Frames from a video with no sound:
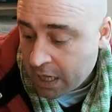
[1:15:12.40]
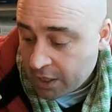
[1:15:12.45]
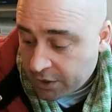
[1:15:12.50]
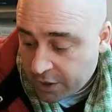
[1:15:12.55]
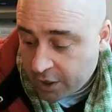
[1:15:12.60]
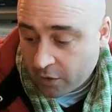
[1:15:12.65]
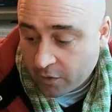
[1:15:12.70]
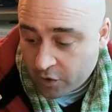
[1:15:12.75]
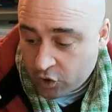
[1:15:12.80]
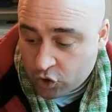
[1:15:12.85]

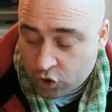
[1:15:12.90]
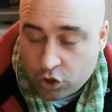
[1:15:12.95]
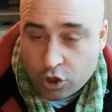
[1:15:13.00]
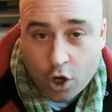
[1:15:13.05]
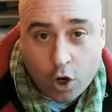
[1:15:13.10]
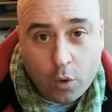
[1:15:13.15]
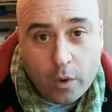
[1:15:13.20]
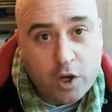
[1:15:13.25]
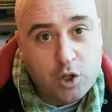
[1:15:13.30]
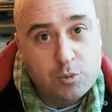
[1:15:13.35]
There is
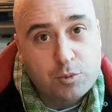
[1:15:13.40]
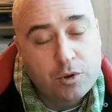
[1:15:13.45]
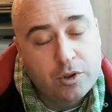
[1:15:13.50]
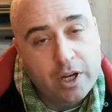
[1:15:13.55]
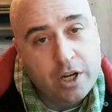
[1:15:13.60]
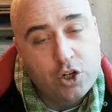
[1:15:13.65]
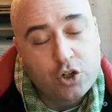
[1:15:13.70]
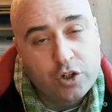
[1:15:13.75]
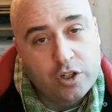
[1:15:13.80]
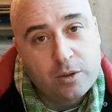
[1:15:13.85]
no
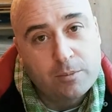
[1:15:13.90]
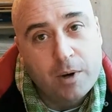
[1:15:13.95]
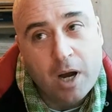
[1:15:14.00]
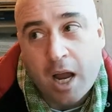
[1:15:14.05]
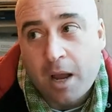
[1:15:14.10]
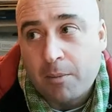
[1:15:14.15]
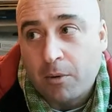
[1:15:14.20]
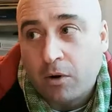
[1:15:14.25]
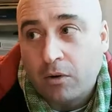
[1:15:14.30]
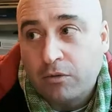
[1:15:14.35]
explanation in the
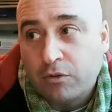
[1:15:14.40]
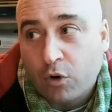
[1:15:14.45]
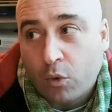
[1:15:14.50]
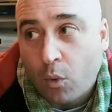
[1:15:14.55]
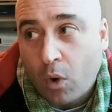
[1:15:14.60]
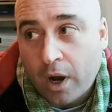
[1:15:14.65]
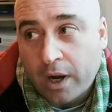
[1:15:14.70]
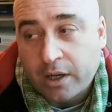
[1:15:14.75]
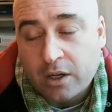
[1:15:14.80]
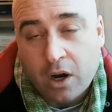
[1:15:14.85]
Bible for
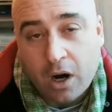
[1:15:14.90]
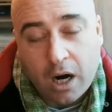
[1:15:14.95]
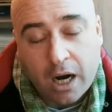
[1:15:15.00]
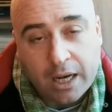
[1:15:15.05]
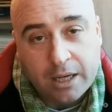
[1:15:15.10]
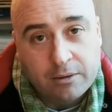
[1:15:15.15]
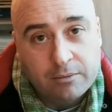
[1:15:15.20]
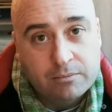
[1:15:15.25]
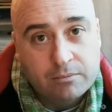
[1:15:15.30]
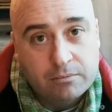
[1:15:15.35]
why
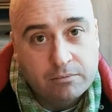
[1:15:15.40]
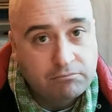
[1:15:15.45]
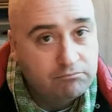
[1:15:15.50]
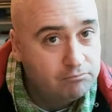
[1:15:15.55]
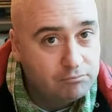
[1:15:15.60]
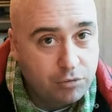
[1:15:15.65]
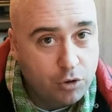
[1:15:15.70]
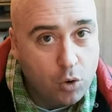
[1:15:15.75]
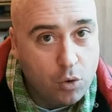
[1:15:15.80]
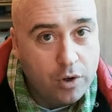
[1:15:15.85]
God
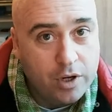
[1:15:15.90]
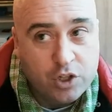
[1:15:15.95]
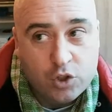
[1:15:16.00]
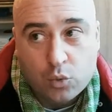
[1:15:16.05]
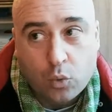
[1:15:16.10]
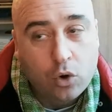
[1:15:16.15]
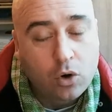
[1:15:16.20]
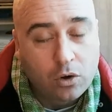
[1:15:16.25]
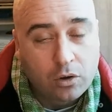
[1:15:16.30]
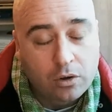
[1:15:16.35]
broke his
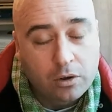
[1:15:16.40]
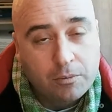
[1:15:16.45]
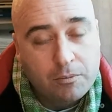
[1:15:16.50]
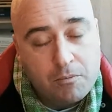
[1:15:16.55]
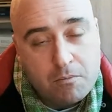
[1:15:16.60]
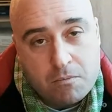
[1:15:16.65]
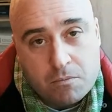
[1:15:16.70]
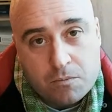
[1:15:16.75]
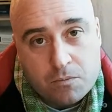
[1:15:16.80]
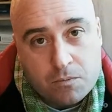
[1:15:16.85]
word,
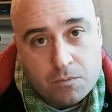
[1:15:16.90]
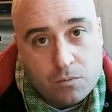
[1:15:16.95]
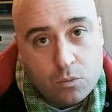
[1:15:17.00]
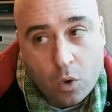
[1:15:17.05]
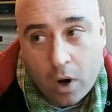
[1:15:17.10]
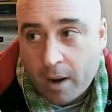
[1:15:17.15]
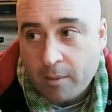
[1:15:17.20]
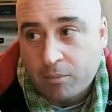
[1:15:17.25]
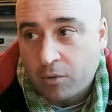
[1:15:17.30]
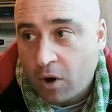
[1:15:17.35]

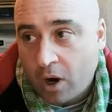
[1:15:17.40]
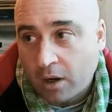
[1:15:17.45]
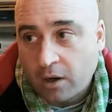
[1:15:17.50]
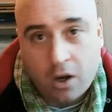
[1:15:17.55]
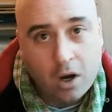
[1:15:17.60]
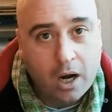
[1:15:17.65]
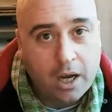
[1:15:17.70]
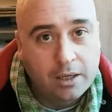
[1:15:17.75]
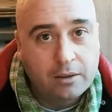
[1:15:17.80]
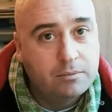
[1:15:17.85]
why
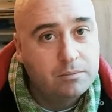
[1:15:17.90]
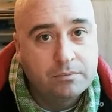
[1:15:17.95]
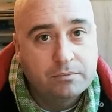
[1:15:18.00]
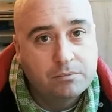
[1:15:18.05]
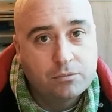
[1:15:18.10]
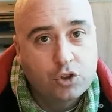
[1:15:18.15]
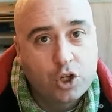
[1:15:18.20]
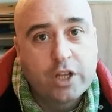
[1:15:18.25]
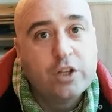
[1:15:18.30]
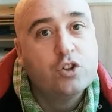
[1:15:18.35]
God
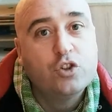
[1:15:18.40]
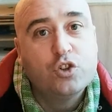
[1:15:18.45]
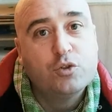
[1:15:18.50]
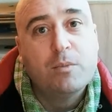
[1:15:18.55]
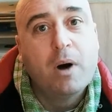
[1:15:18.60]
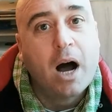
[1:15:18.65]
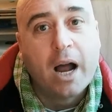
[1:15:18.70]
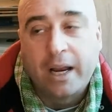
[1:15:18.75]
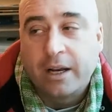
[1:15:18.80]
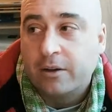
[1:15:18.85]
changed his
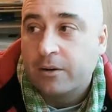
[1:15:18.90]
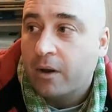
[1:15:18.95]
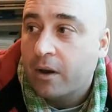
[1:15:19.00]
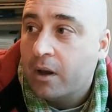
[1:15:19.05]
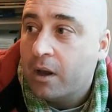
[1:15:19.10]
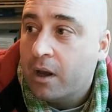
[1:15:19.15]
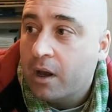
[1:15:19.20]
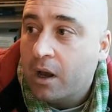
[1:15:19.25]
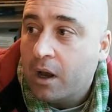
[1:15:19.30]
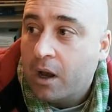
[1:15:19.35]
mind.
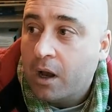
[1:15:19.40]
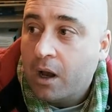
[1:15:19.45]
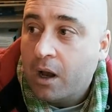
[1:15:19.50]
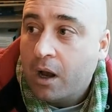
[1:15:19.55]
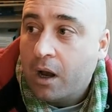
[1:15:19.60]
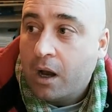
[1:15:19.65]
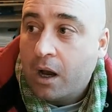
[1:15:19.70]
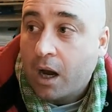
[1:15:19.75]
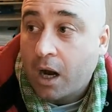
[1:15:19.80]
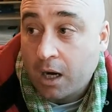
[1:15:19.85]

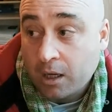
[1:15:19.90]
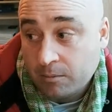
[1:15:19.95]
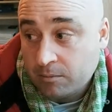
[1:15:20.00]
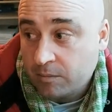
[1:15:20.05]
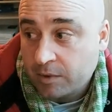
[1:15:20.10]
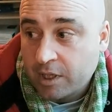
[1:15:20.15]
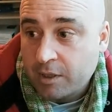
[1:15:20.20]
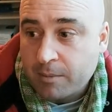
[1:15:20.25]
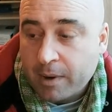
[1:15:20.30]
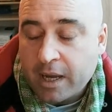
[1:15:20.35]
Um,
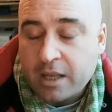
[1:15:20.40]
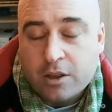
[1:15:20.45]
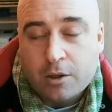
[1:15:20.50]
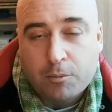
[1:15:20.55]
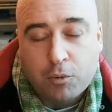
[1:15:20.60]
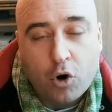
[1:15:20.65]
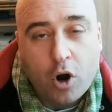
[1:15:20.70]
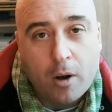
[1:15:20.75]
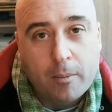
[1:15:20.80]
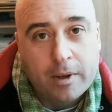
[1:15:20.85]
he made the
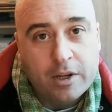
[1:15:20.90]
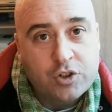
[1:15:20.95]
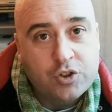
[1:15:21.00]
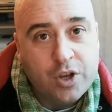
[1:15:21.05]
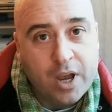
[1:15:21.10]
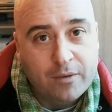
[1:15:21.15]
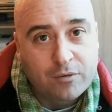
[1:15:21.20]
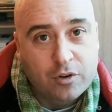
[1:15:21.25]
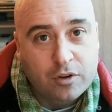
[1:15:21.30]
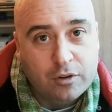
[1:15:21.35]
promise
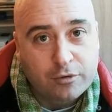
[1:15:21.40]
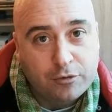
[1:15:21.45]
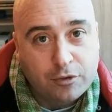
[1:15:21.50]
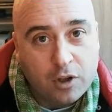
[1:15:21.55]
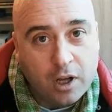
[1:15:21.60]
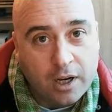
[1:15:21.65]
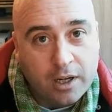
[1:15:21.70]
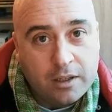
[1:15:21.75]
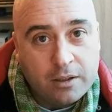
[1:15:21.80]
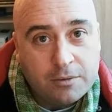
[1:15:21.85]
after the
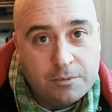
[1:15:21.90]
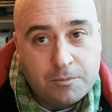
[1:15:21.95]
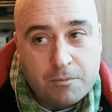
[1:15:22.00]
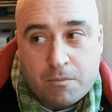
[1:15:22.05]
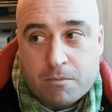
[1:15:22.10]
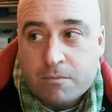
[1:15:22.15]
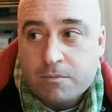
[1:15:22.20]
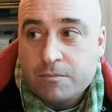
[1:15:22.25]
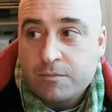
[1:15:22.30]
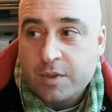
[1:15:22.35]
flood
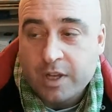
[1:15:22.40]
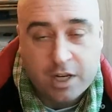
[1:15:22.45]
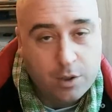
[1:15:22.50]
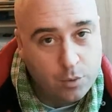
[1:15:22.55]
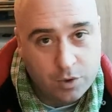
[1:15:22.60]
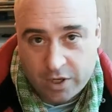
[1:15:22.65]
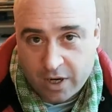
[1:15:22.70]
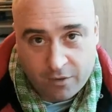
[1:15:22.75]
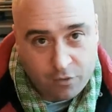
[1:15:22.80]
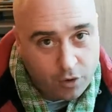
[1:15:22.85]
that he
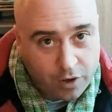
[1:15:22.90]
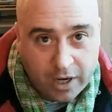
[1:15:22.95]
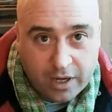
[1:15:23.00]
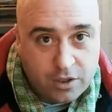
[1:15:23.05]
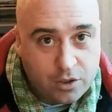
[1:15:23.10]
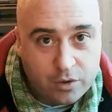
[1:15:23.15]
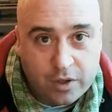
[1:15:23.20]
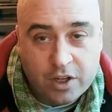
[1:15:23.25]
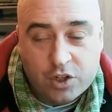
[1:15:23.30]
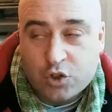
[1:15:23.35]
would never again
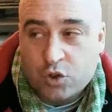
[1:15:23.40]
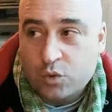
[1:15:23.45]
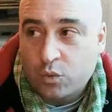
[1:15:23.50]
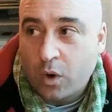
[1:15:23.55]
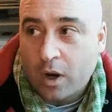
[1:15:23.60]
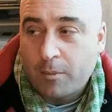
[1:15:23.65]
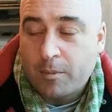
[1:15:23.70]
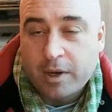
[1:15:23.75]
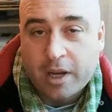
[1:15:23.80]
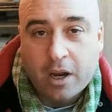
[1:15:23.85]
do this,
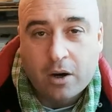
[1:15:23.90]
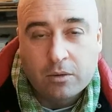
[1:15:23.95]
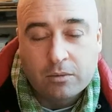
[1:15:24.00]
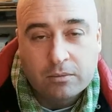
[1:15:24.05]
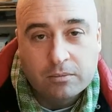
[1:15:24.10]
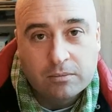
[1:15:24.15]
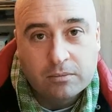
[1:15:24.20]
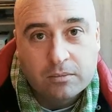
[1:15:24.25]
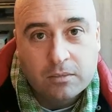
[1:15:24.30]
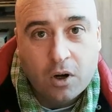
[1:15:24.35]
wiping out
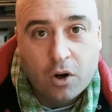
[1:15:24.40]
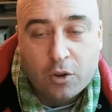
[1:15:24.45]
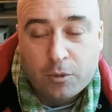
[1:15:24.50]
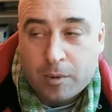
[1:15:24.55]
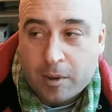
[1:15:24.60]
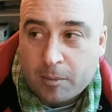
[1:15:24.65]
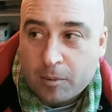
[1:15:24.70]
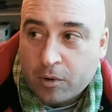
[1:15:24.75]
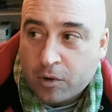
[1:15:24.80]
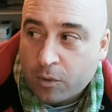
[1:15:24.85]
all the
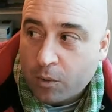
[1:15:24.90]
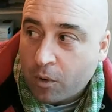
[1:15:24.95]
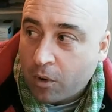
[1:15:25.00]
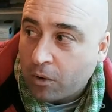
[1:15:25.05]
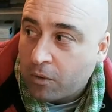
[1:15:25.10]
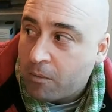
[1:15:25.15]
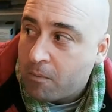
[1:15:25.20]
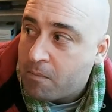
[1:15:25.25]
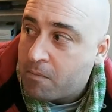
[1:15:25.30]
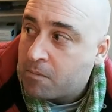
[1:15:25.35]
people of the
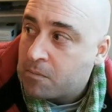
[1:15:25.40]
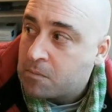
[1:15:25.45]
world.